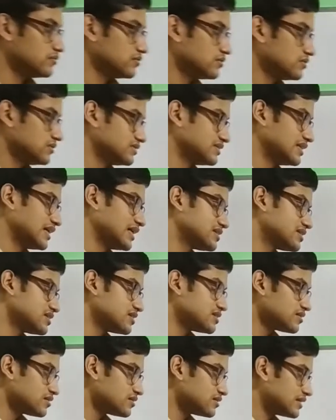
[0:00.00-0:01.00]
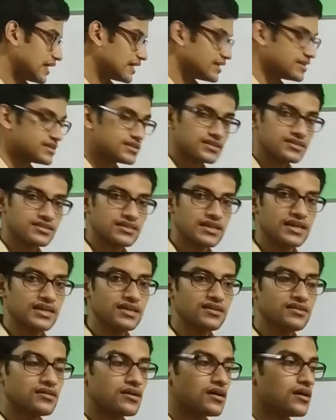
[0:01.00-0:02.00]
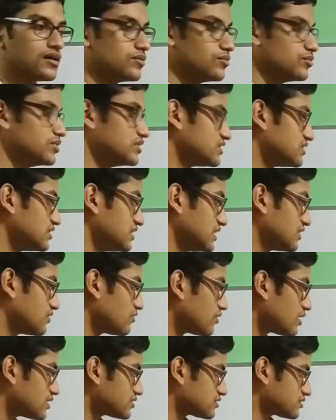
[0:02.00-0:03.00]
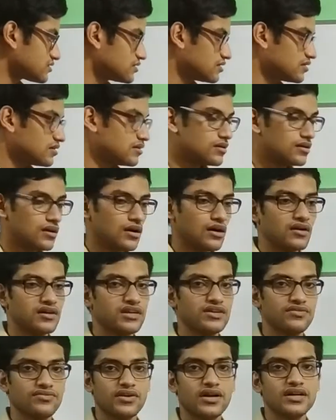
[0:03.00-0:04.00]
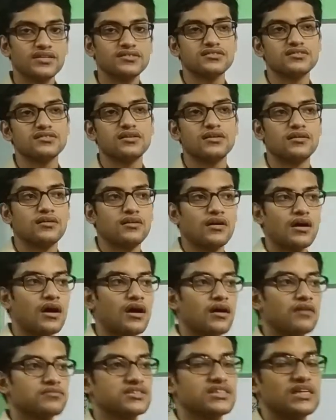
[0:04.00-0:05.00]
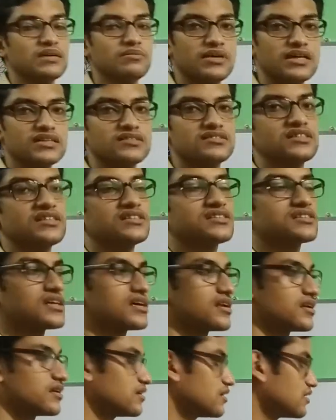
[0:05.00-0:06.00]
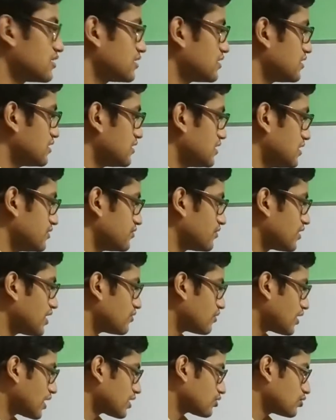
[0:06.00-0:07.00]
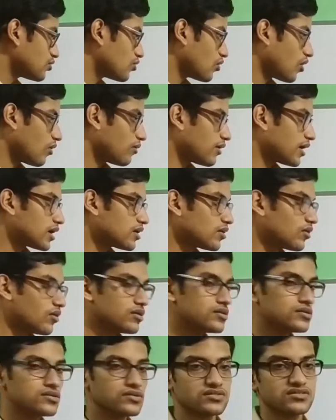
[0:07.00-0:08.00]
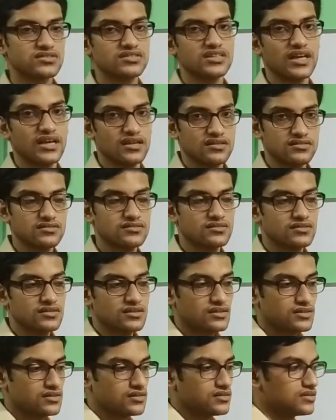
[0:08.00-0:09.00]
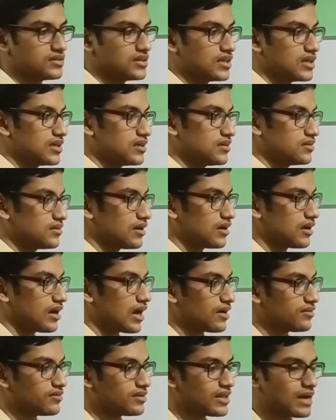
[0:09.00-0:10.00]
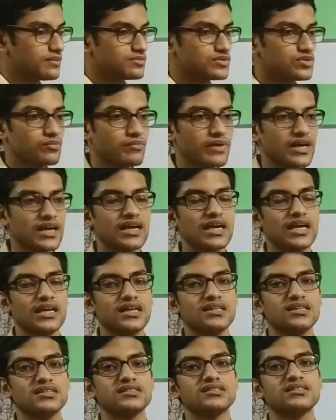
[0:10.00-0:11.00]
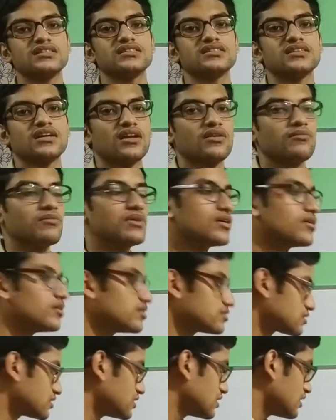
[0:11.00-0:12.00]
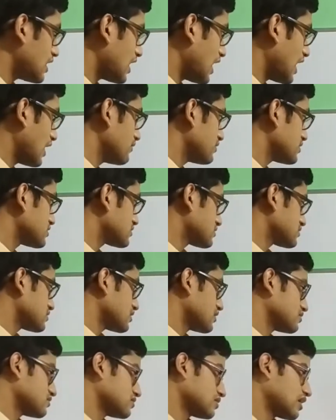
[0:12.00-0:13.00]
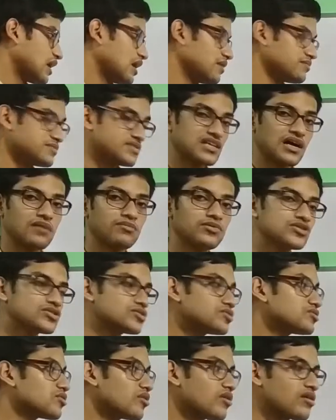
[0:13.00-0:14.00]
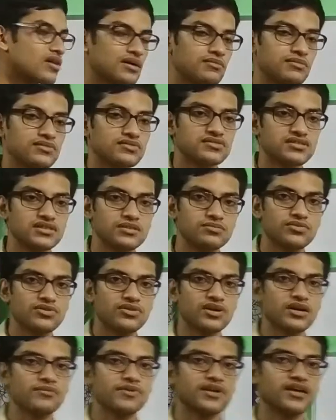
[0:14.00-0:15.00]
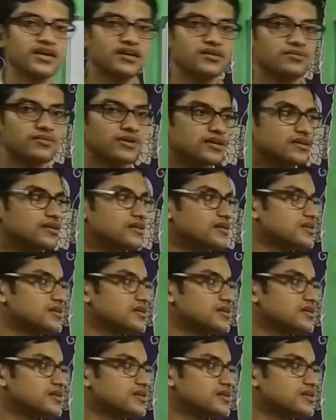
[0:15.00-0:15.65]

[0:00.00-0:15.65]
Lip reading: that is a thing which requires different separate session. If I want to cover all those things, then I will have to make another session, because I'm supposed to talk about C programming here, but